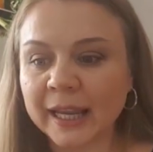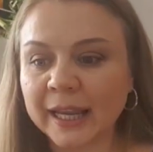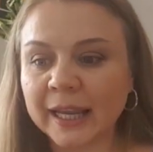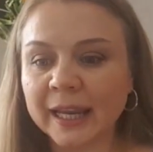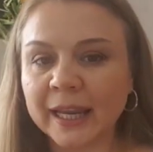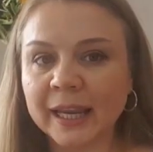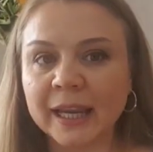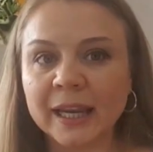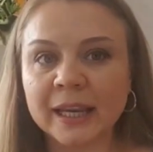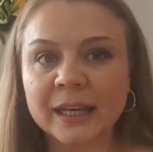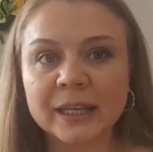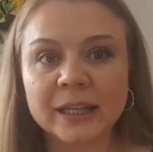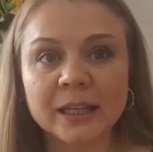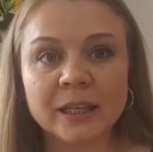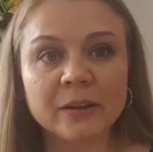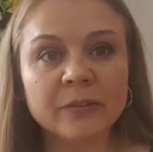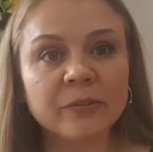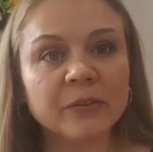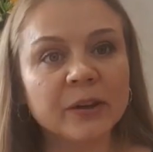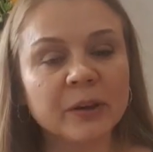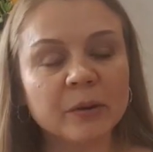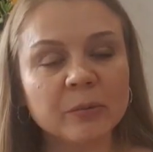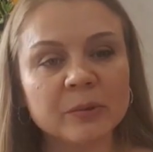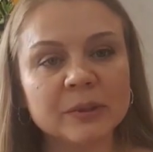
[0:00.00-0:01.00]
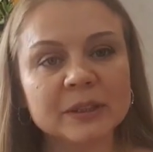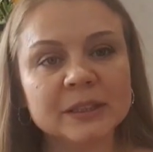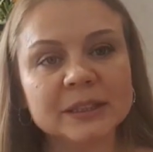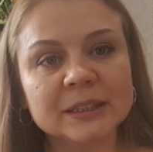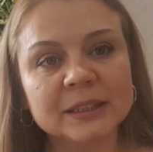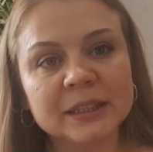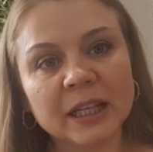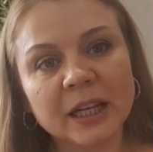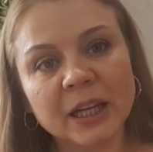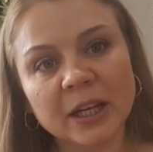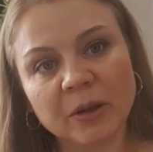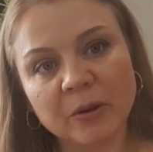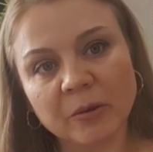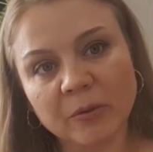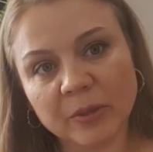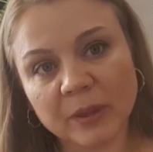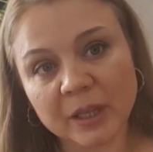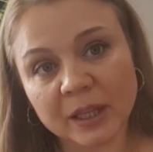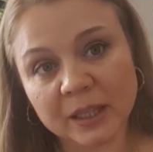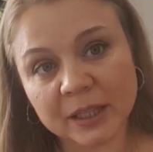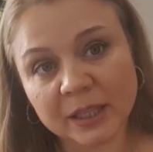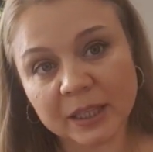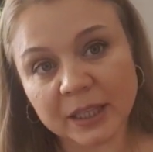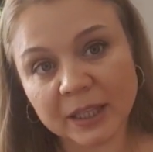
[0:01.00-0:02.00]
And if he will say
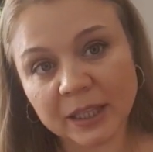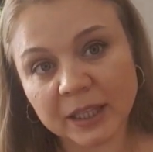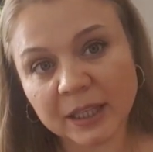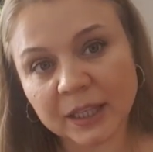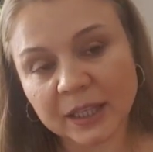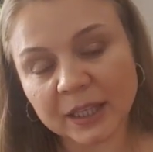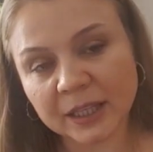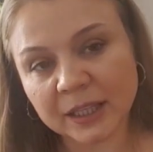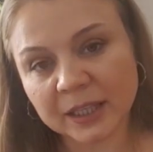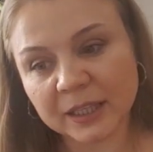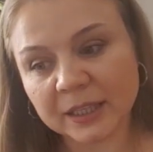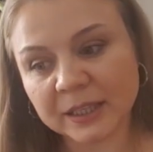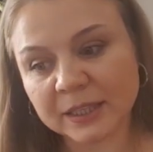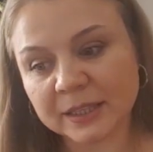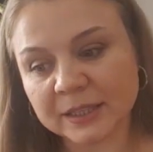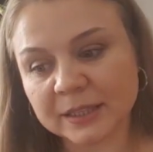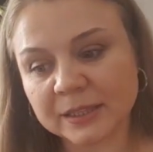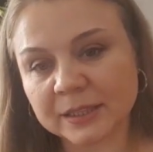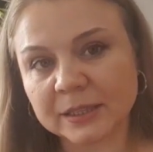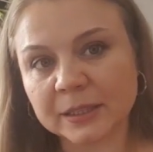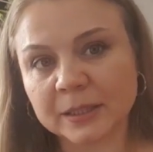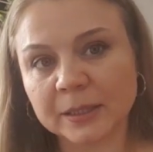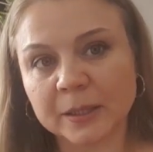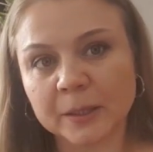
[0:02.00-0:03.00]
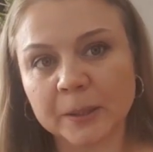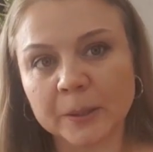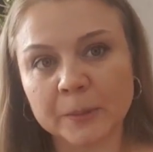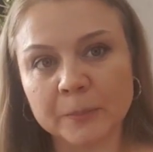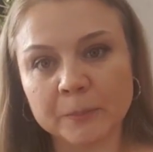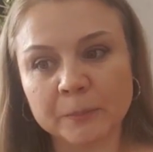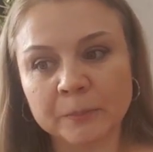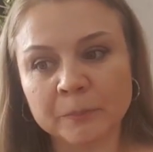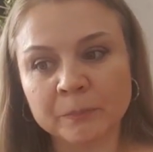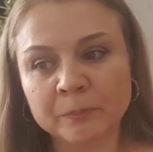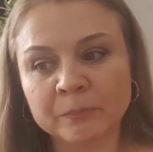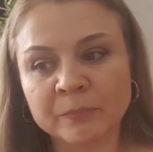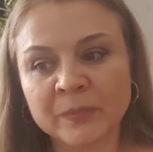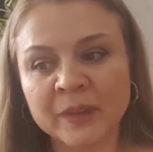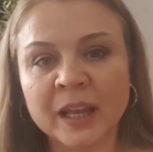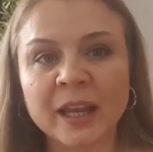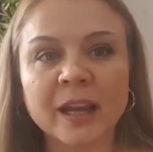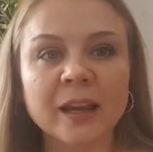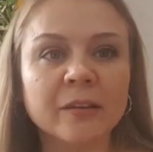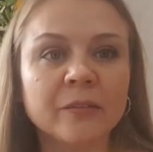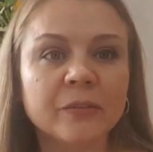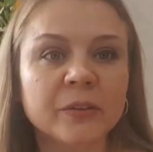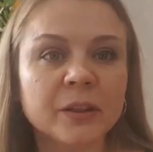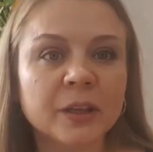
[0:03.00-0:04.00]
that he is um,
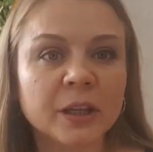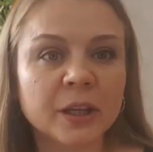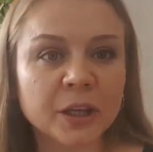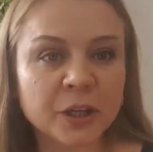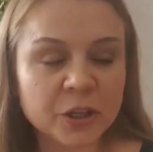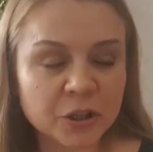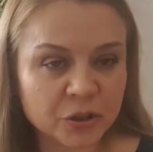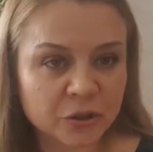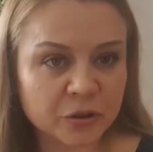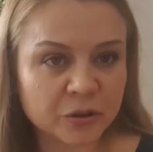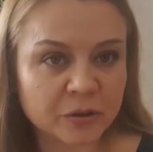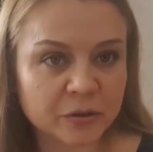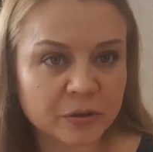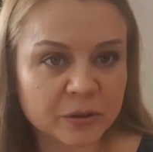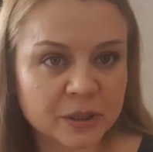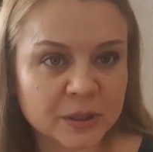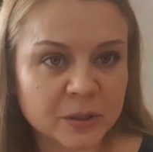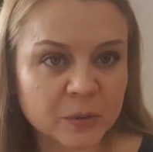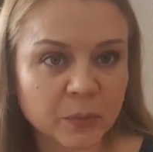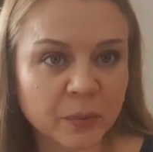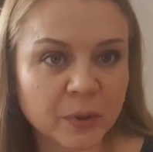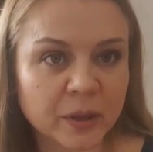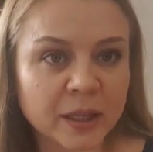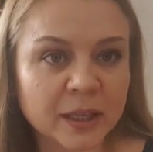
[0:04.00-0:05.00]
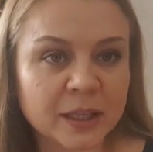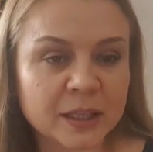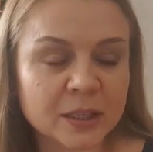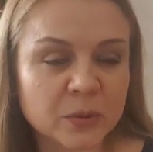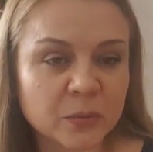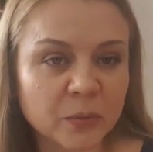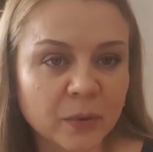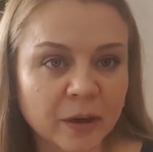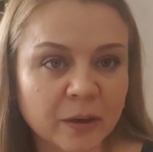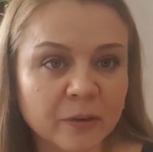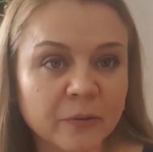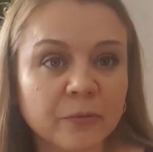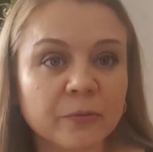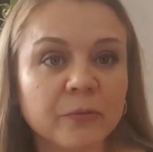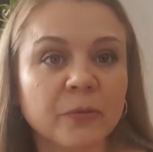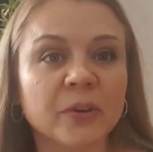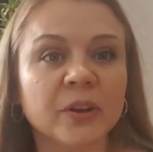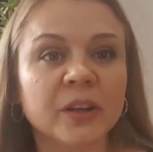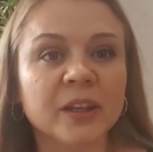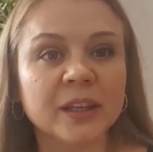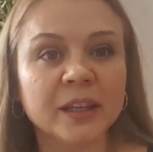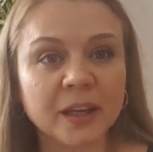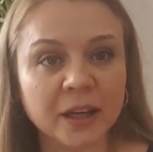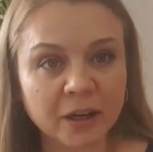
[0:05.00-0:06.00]
having issues with his wife for
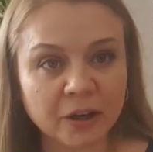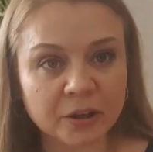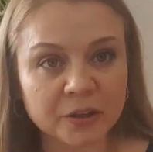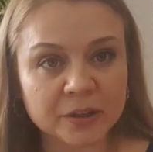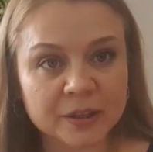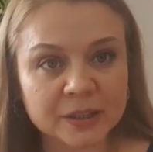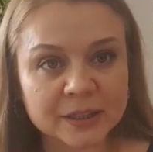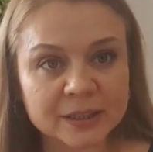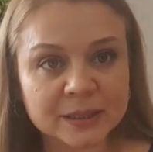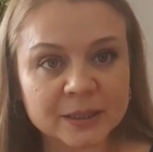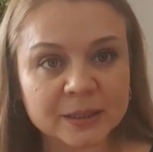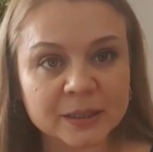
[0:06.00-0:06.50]
years,